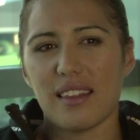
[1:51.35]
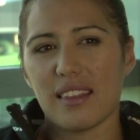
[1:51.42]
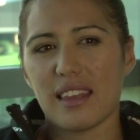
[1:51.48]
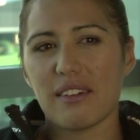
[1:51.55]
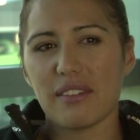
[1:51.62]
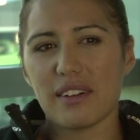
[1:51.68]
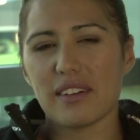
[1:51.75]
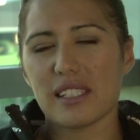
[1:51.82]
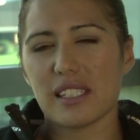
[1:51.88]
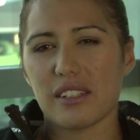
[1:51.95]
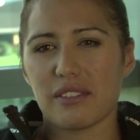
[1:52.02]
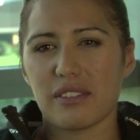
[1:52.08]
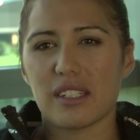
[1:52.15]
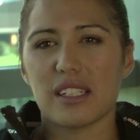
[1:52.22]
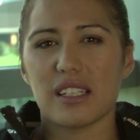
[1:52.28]
they're very
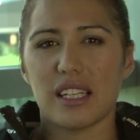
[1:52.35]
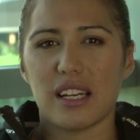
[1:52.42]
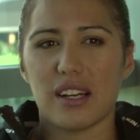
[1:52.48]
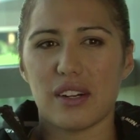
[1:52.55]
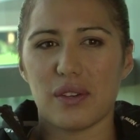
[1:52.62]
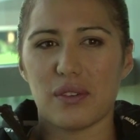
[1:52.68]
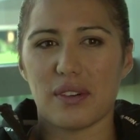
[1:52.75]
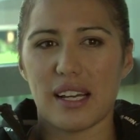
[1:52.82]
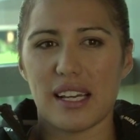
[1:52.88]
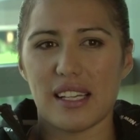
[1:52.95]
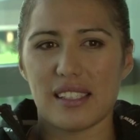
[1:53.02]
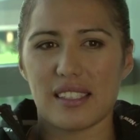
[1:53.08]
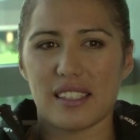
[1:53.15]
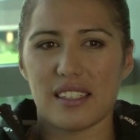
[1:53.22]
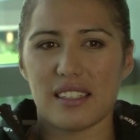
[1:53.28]
different in their own
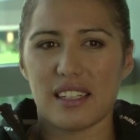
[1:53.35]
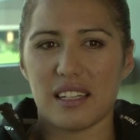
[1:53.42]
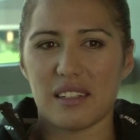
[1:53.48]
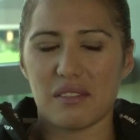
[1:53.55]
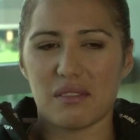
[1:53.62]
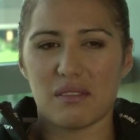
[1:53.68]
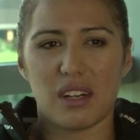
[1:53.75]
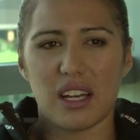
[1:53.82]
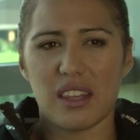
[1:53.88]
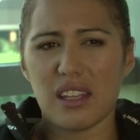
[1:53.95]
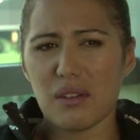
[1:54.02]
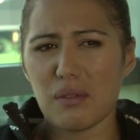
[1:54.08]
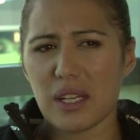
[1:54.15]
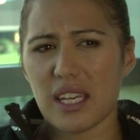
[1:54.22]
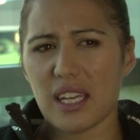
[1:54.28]
ways and I
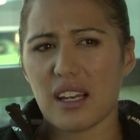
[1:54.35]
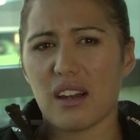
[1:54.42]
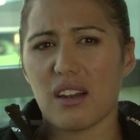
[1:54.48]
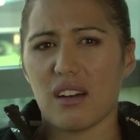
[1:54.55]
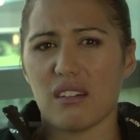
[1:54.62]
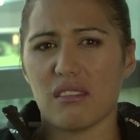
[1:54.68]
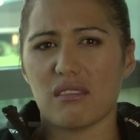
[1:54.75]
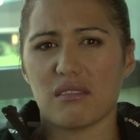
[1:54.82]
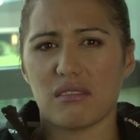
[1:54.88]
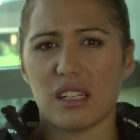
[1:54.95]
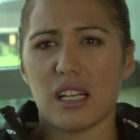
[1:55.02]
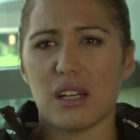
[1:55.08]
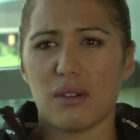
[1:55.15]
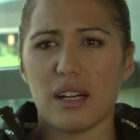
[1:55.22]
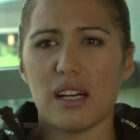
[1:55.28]
think we get along
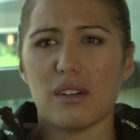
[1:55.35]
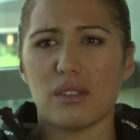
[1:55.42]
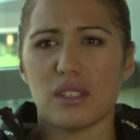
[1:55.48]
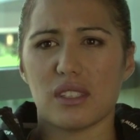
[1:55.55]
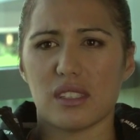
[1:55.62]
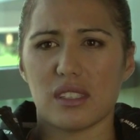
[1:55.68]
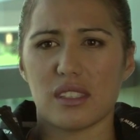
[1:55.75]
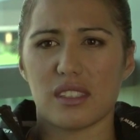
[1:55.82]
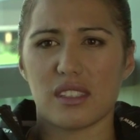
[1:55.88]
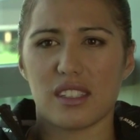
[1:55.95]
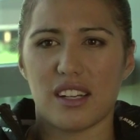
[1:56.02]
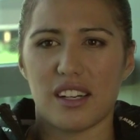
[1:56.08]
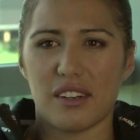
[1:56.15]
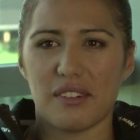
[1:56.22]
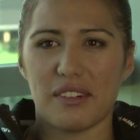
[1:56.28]
really well, which is
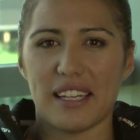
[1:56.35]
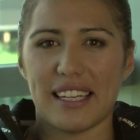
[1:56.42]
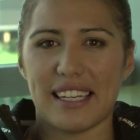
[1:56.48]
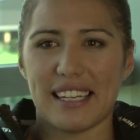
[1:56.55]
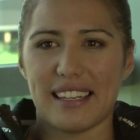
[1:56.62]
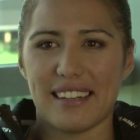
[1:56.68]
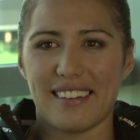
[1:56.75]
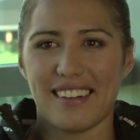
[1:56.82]
kind of weird.